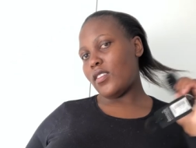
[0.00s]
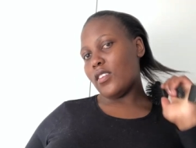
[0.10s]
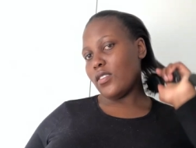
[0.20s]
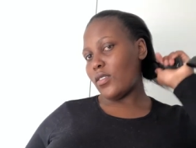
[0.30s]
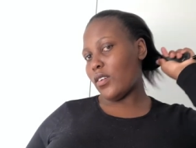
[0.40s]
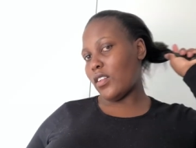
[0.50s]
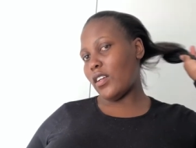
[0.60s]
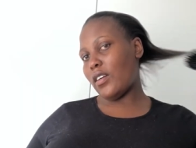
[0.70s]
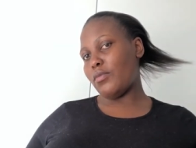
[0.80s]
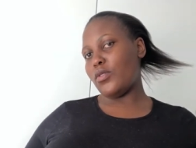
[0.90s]
it's all
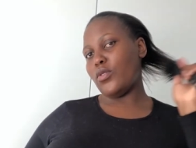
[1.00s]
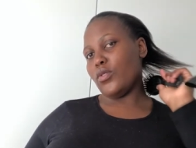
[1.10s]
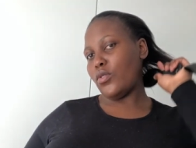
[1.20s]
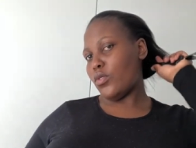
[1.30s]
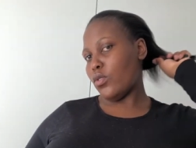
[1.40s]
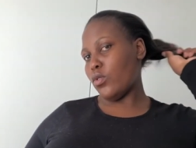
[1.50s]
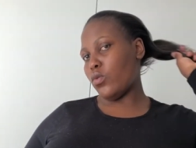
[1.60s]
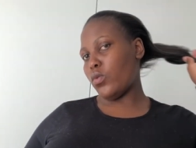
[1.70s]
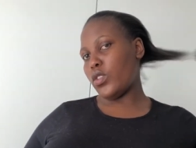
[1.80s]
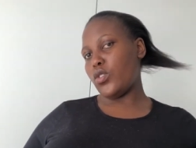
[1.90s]
up to you
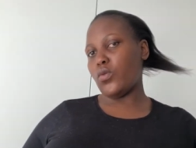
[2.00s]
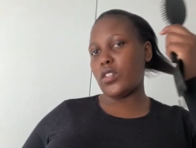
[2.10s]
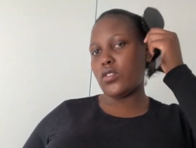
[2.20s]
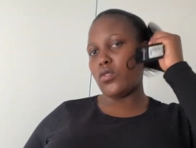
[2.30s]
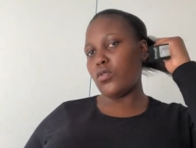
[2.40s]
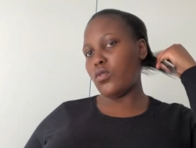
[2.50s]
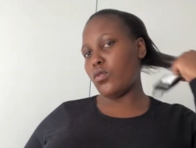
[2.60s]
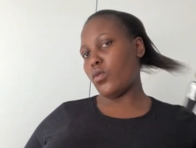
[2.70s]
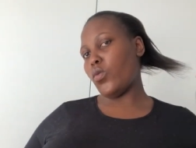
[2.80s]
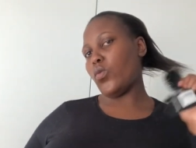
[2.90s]
what you want to do
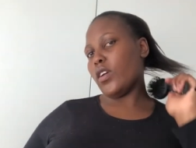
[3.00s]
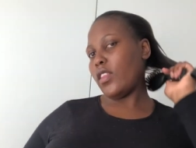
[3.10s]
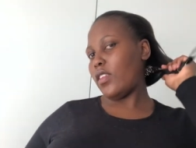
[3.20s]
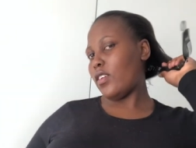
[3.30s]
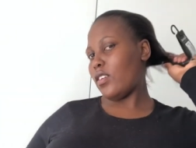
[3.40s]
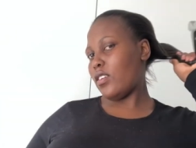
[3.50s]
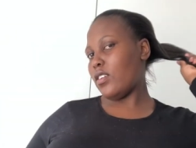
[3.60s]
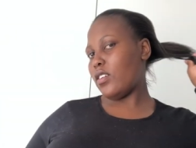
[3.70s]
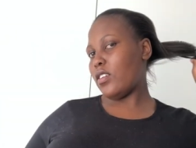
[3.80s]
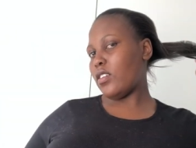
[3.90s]
with
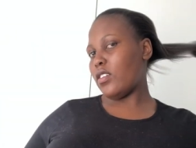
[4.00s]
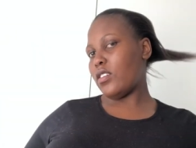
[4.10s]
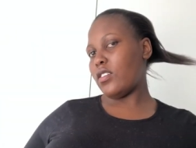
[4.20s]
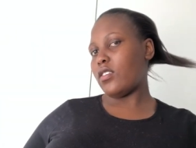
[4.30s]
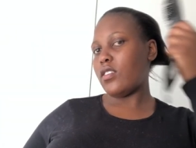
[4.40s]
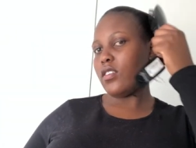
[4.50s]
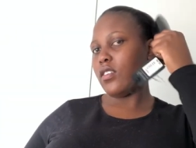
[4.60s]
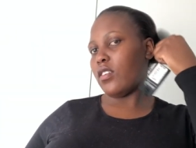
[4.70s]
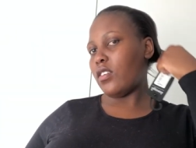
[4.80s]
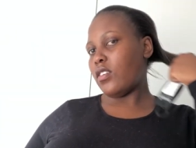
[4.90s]
it
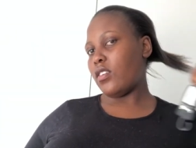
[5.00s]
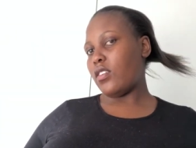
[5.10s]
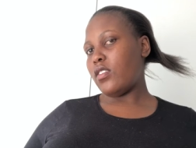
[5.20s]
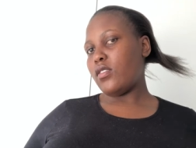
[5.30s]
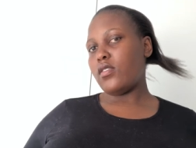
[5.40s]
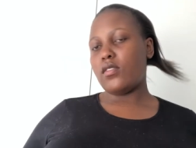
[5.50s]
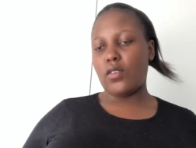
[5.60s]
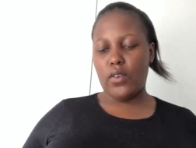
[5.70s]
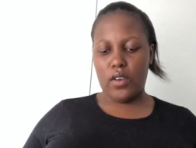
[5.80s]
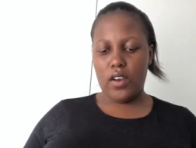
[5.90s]
so
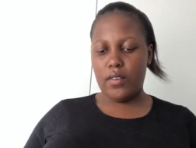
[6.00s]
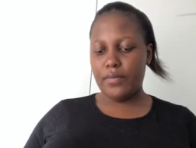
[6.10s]
yeah,